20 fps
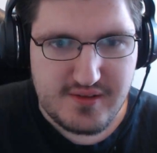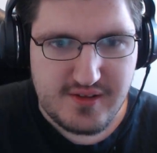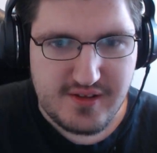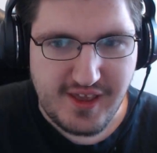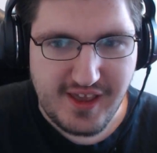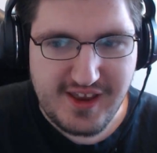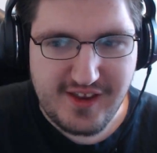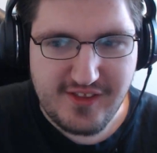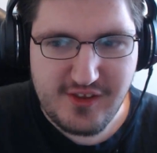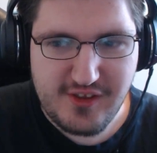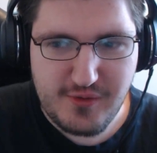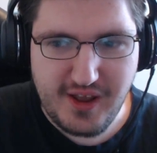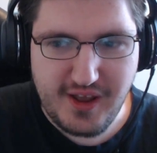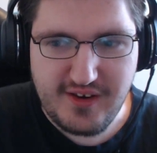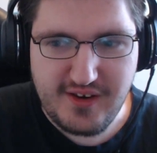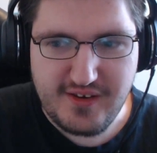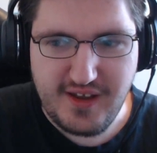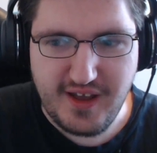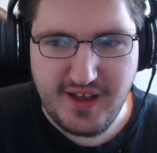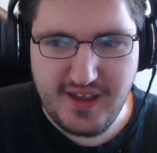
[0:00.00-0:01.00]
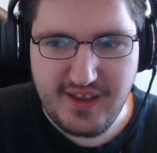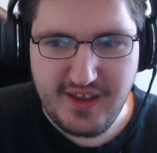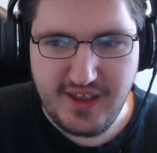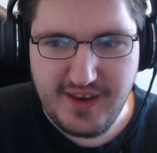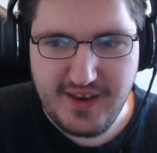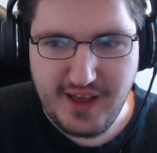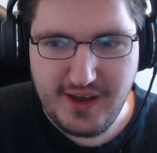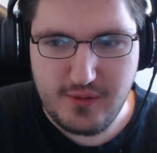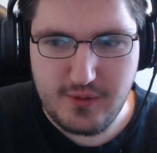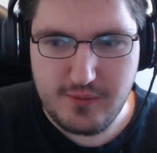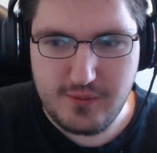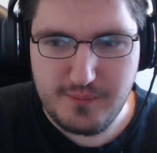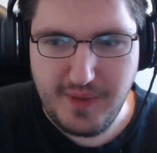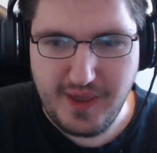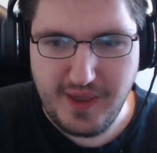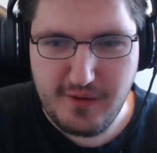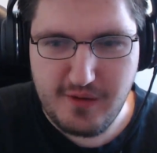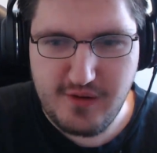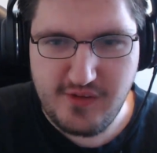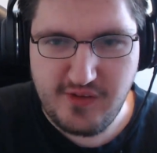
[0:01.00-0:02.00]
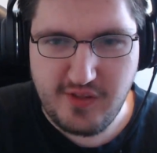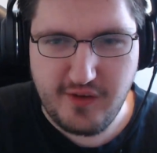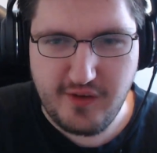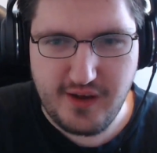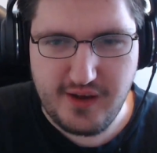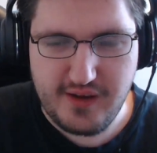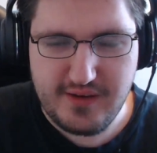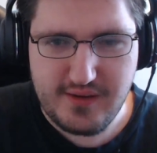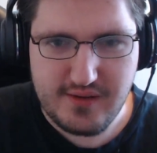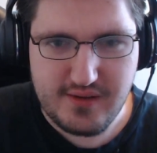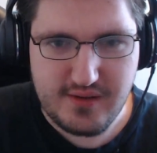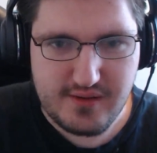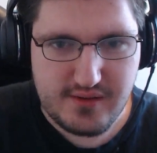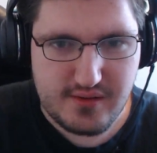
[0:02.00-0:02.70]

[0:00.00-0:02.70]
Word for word: He can do it on the night, and now Mayo is done.